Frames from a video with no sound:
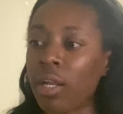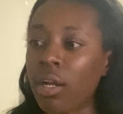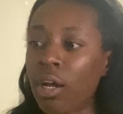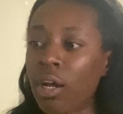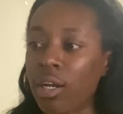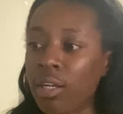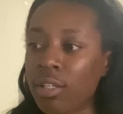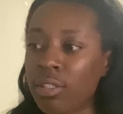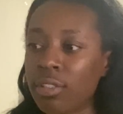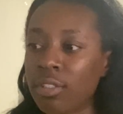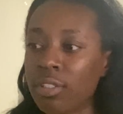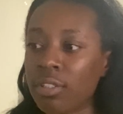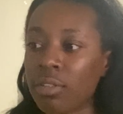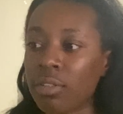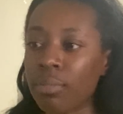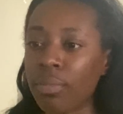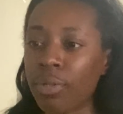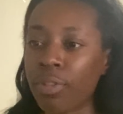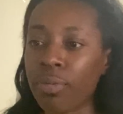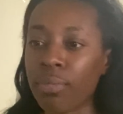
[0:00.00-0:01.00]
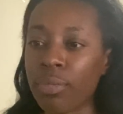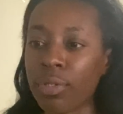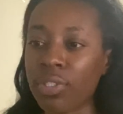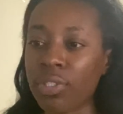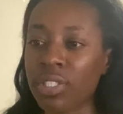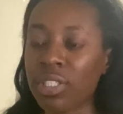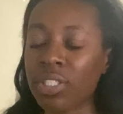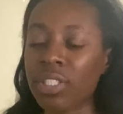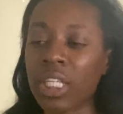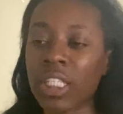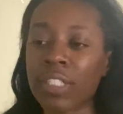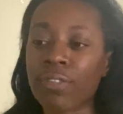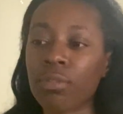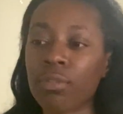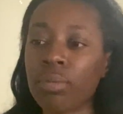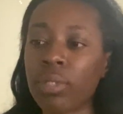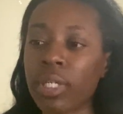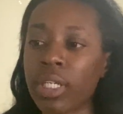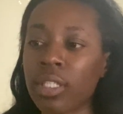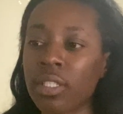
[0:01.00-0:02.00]
odds, but the most successful
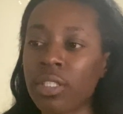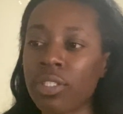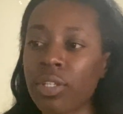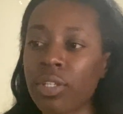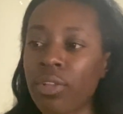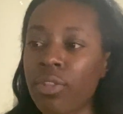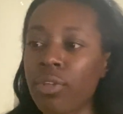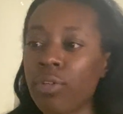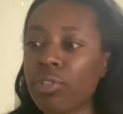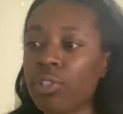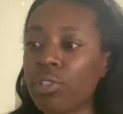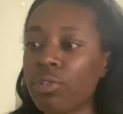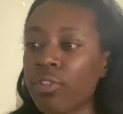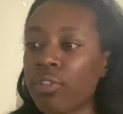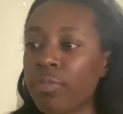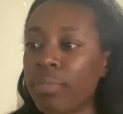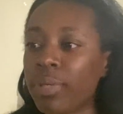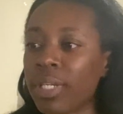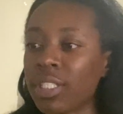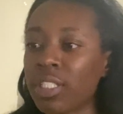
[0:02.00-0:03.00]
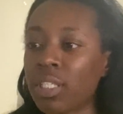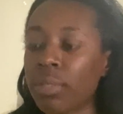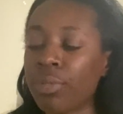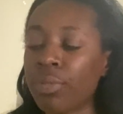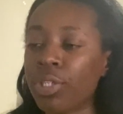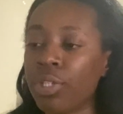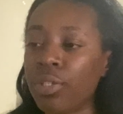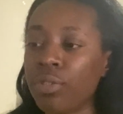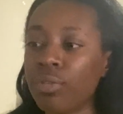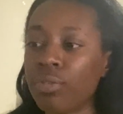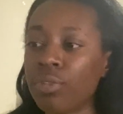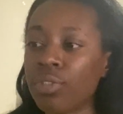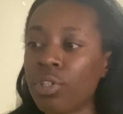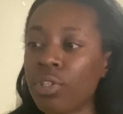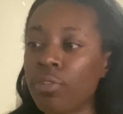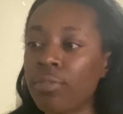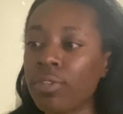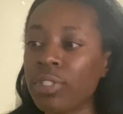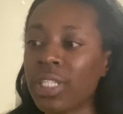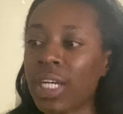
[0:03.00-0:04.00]
players are those who have picked up cues
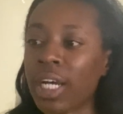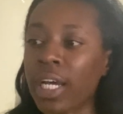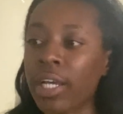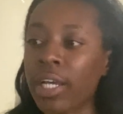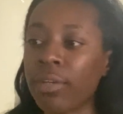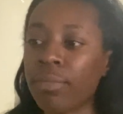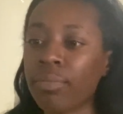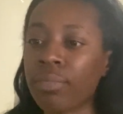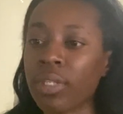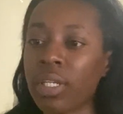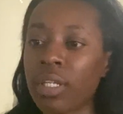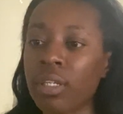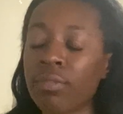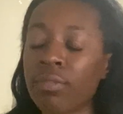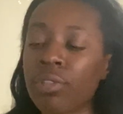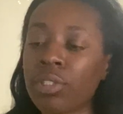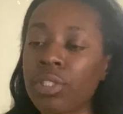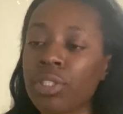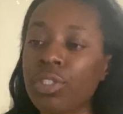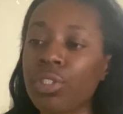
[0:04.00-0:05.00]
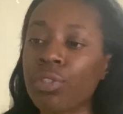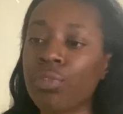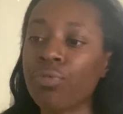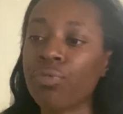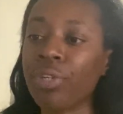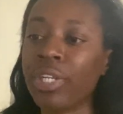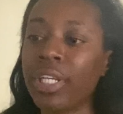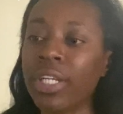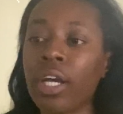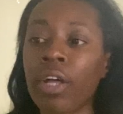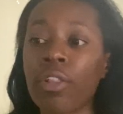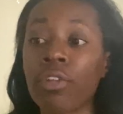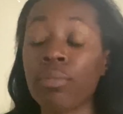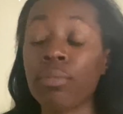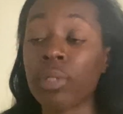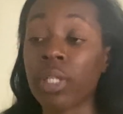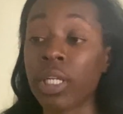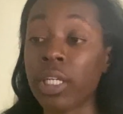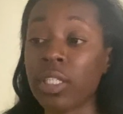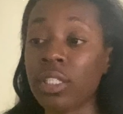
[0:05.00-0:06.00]
over time and have learned to read other
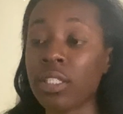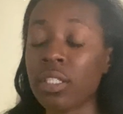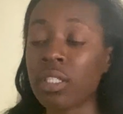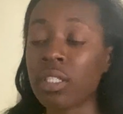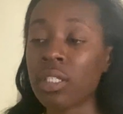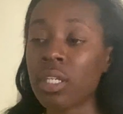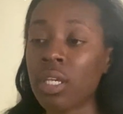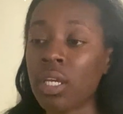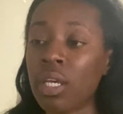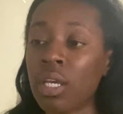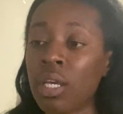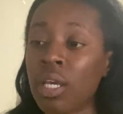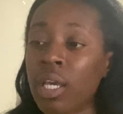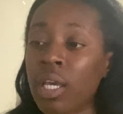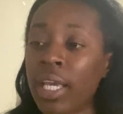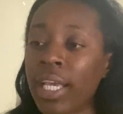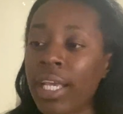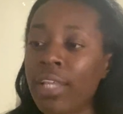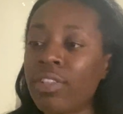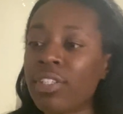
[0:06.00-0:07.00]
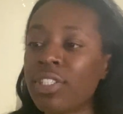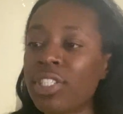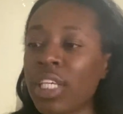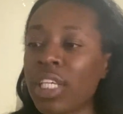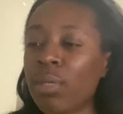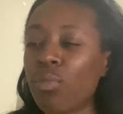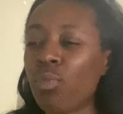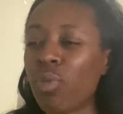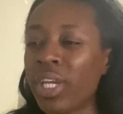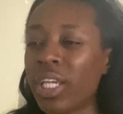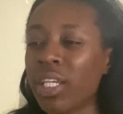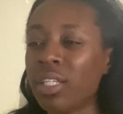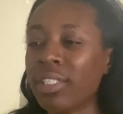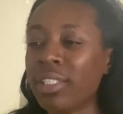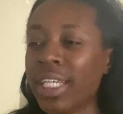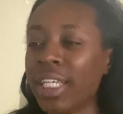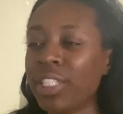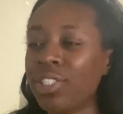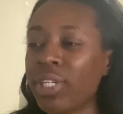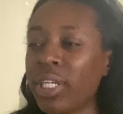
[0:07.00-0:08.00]
players. In the same way,
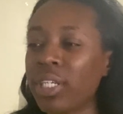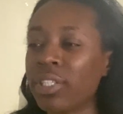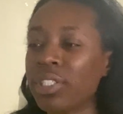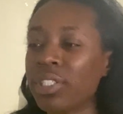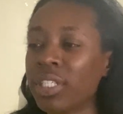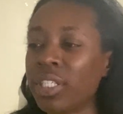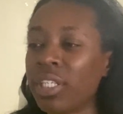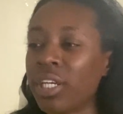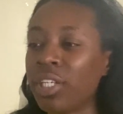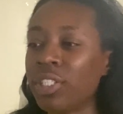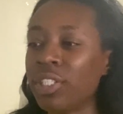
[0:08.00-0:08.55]
day traders can